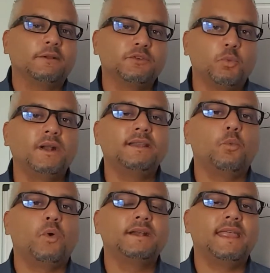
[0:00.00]
There's
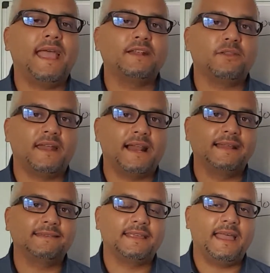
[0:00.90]
one candle that I
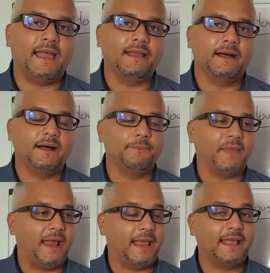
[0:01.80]
like to get, and
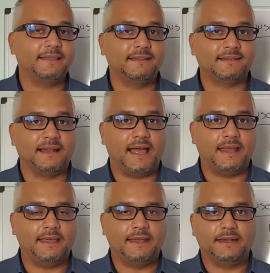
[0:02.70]
I get this a
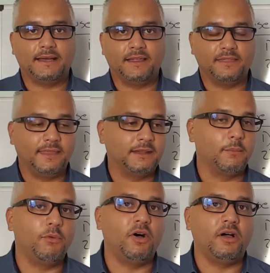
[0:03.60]
lot in the
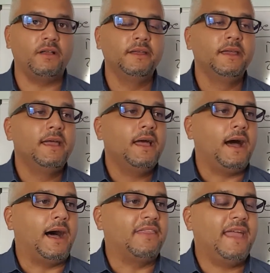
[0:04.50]
mall.
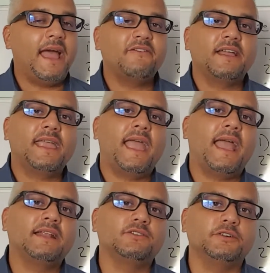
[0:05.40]
They have a
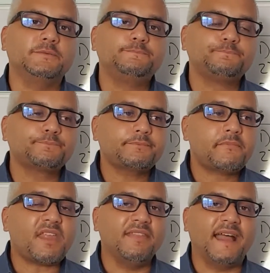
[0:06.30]
candle
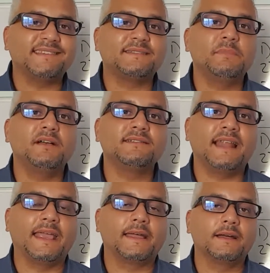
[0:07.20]
that smells
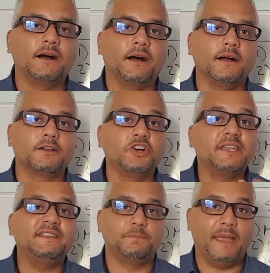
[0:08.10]
like
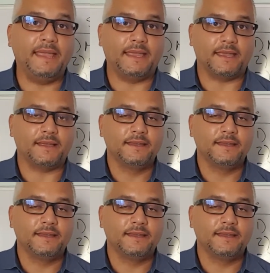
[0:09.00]
cookies baking.